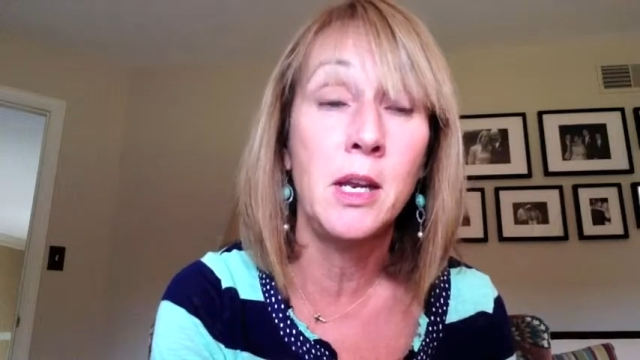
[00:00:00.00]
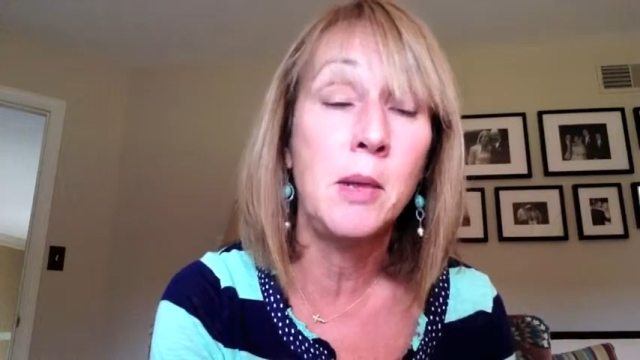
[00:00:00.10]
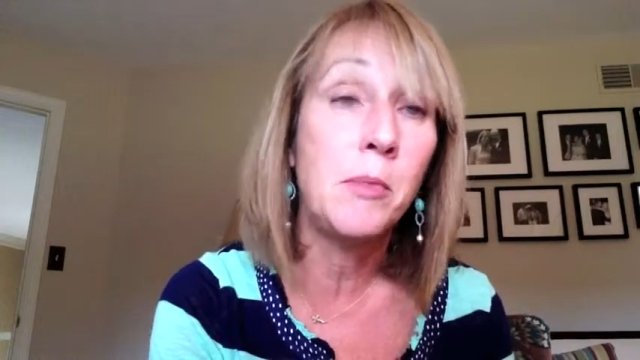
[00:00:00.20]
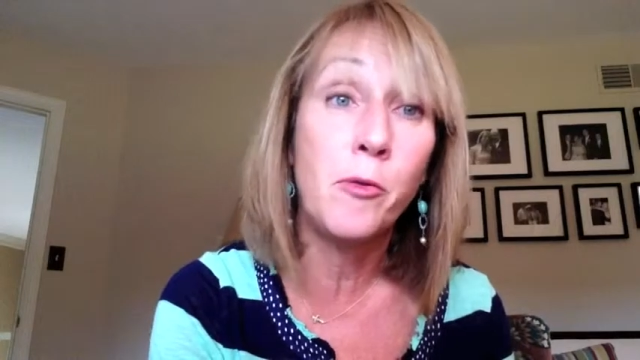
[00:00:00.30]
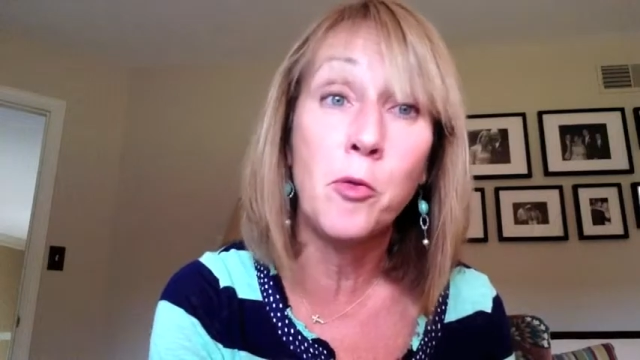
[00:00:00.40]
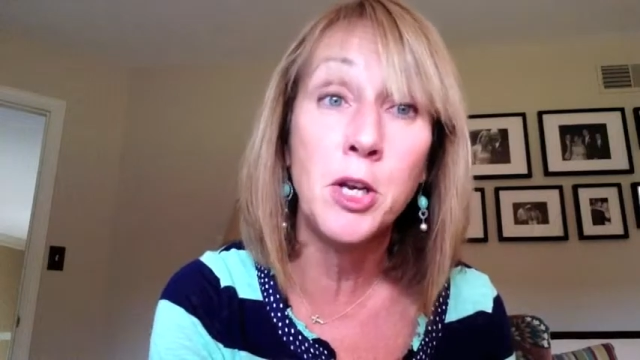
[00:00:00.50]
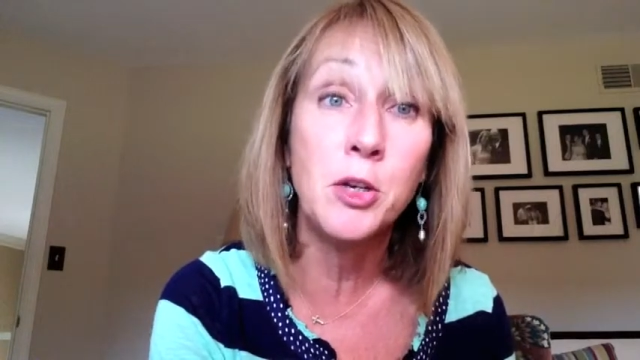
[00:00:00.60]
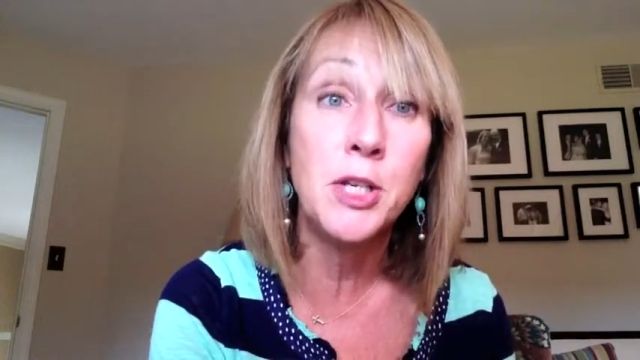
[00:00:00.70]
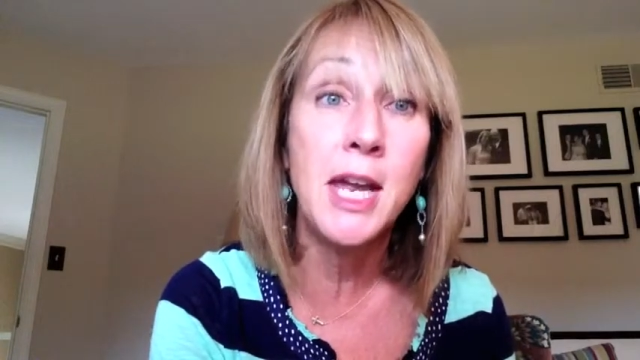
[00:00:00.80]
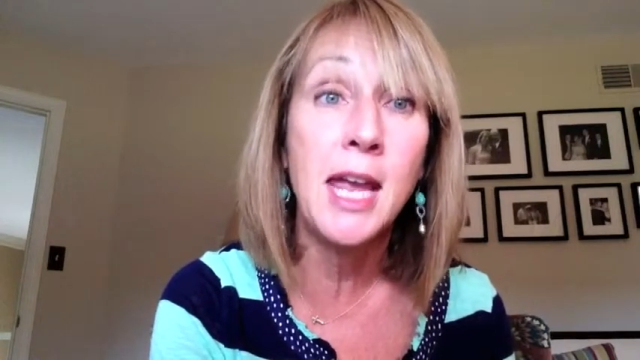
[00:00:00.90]
before you
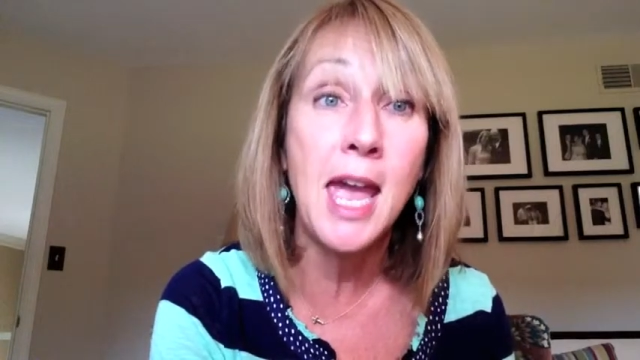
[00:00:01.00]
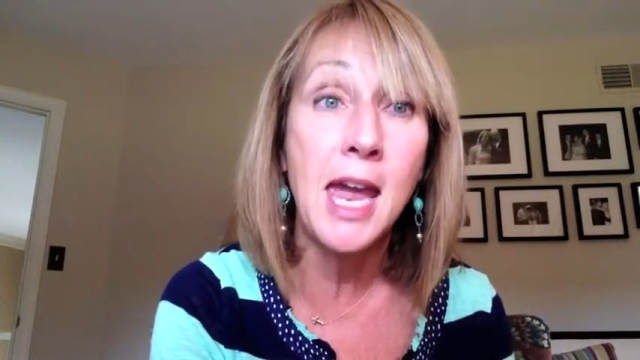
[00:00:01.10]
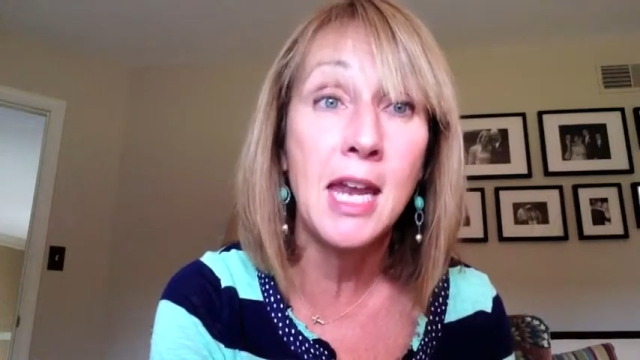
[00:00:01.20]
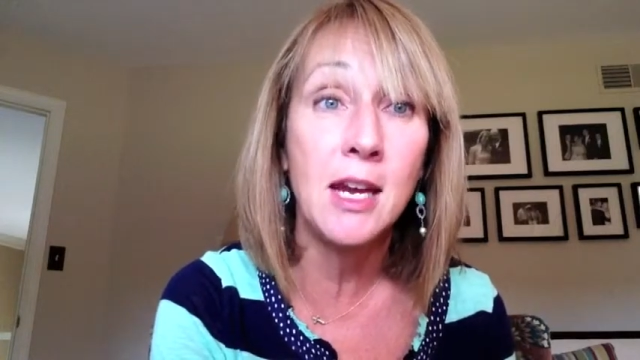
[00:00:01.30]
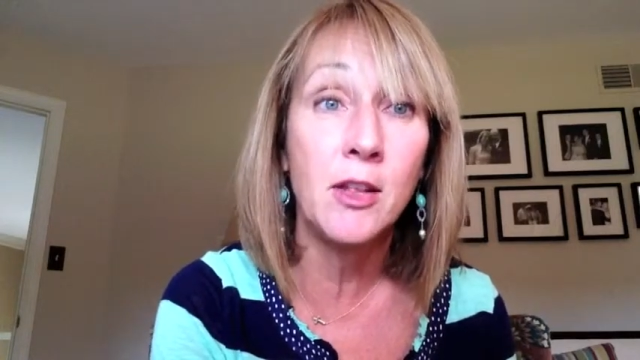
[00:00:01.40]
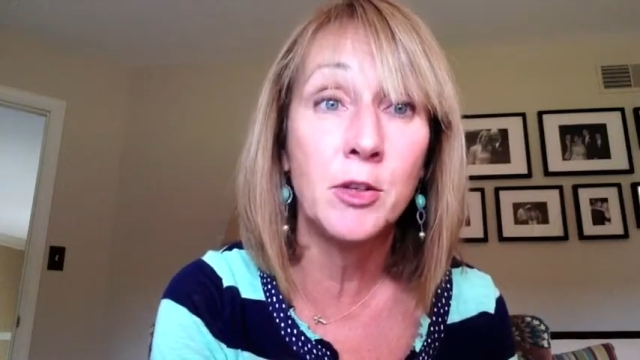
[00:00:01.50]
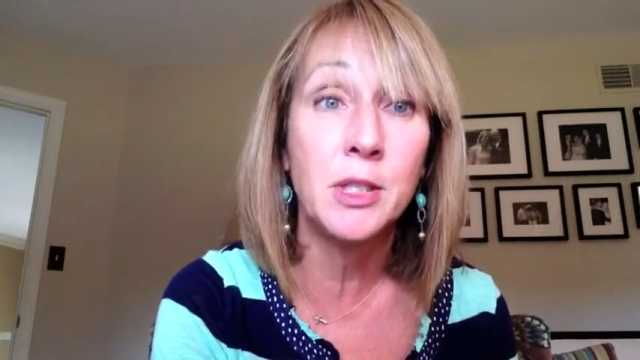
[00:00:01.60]
take any other